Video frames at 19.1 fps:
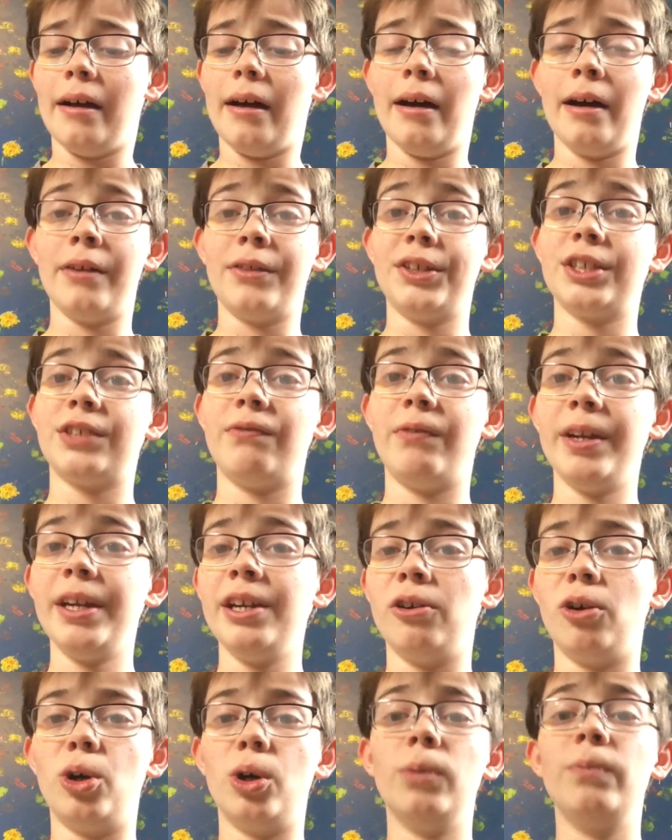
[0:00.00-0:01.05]
this
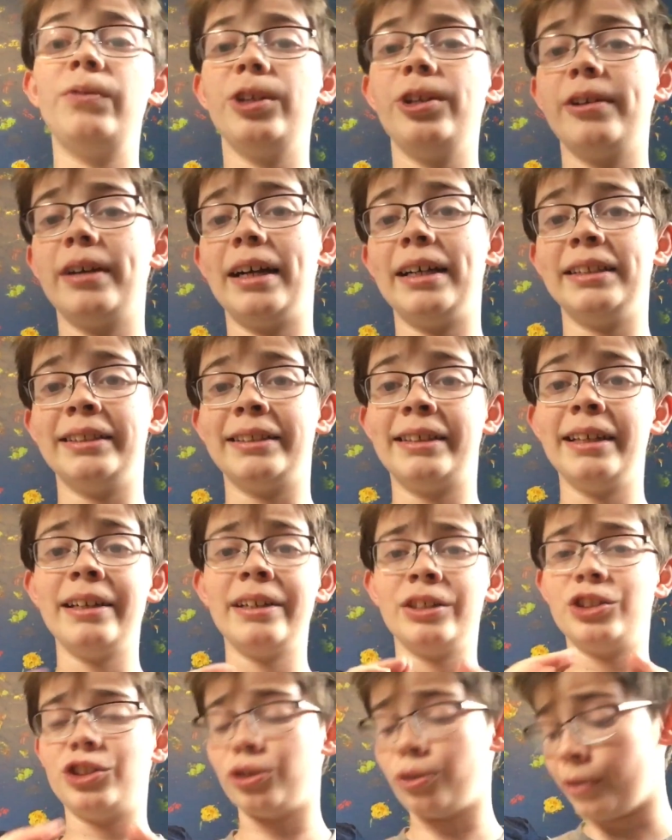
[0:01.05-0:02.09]
video. Hopefully you guys did
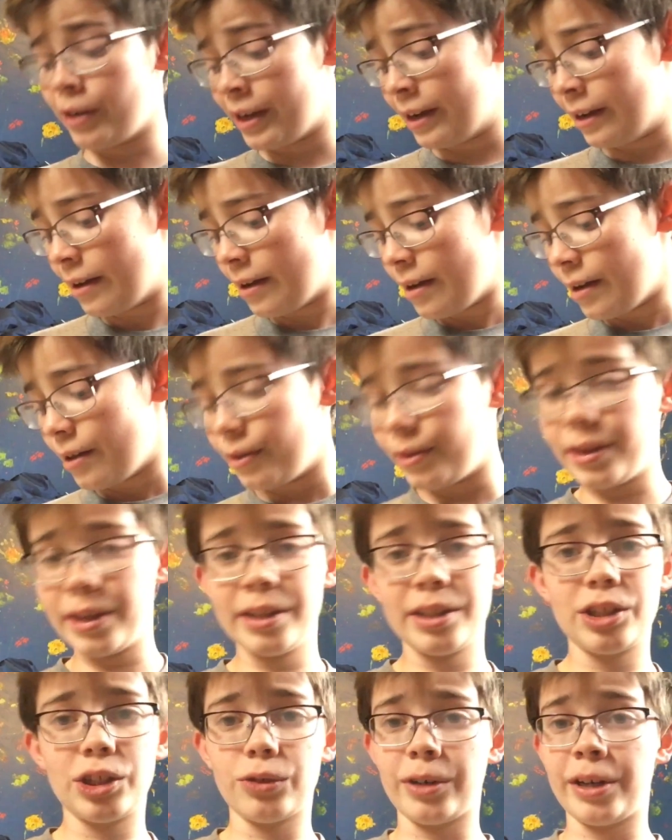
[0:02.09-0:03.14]
enjoy.
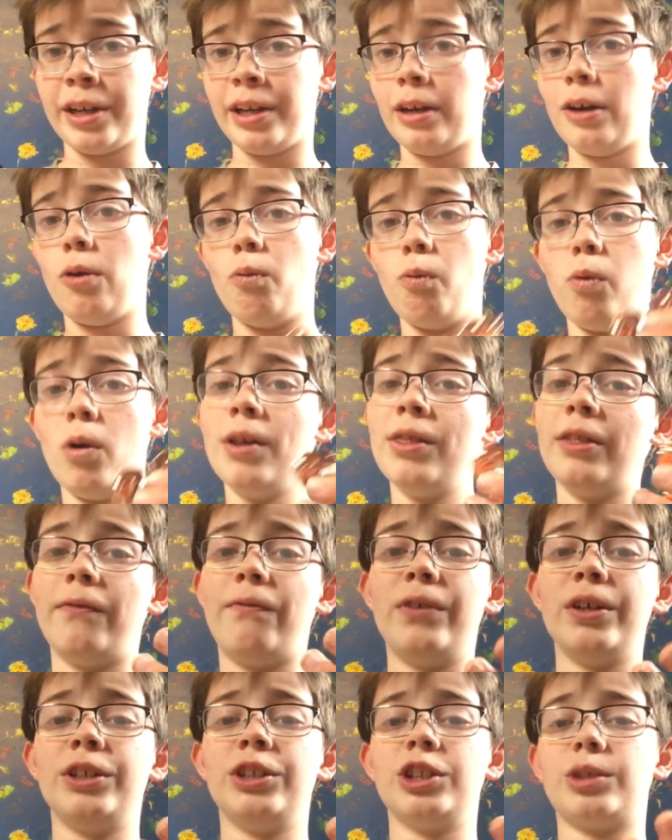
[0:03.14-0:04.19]
These 3 won the
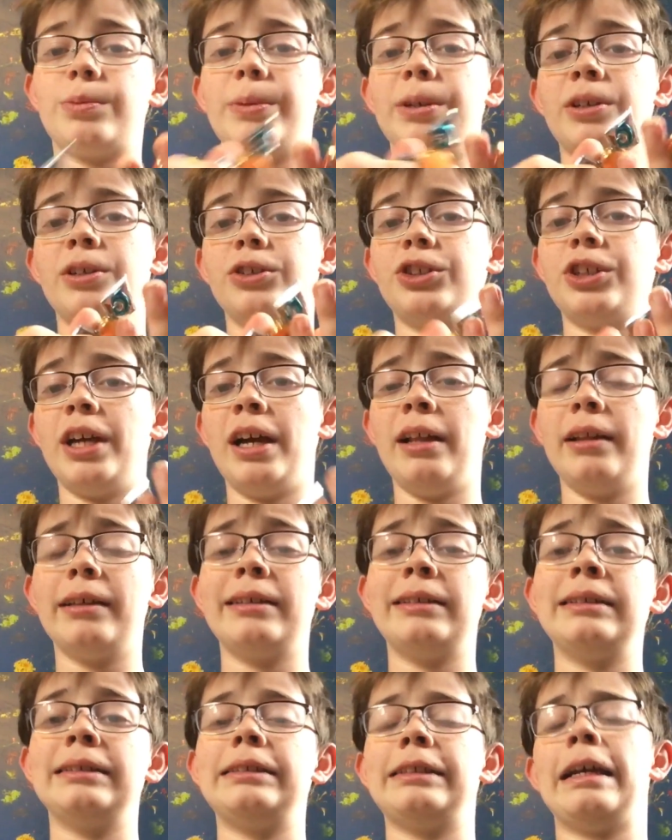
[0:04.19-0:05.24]
fidget spinner
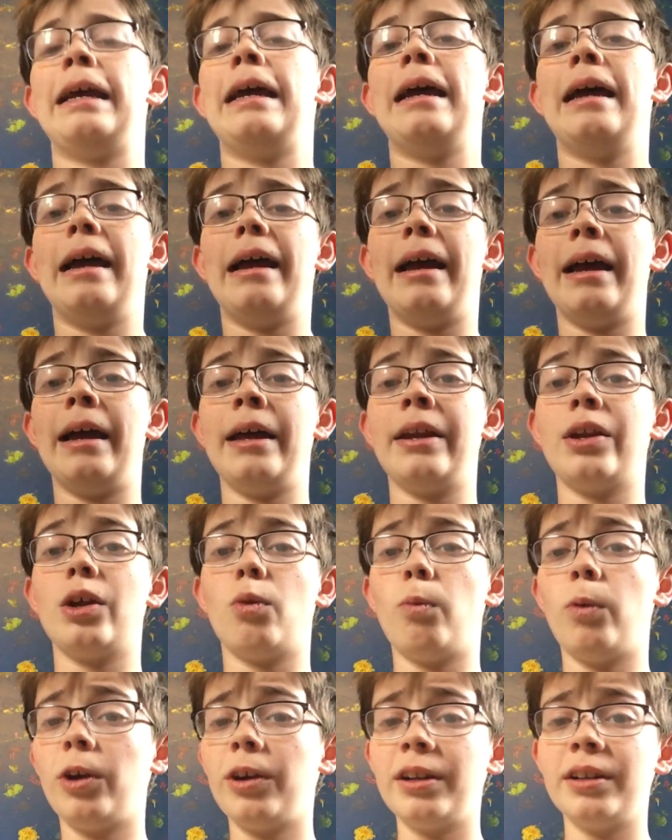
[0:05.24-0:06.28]
challenge, and
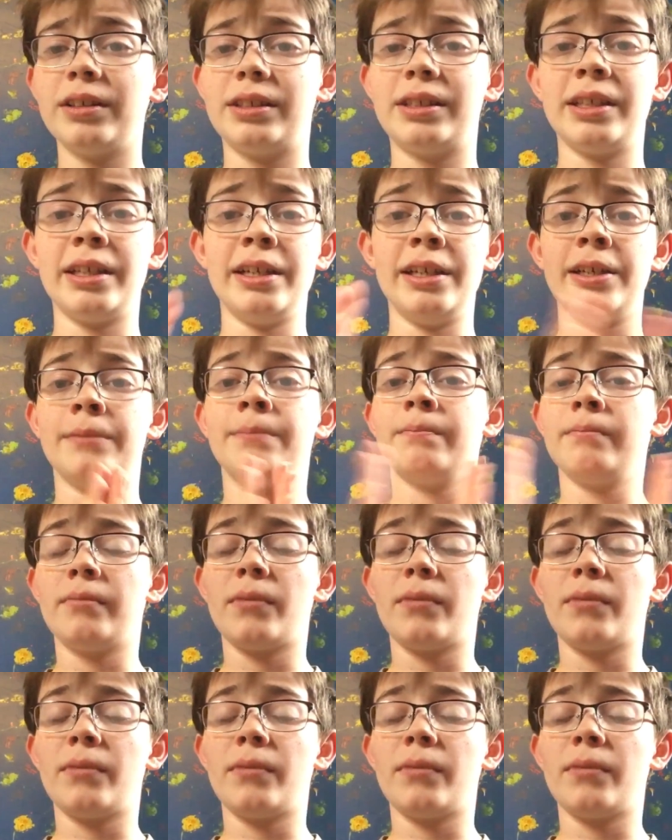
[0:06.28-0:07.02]
we're going to see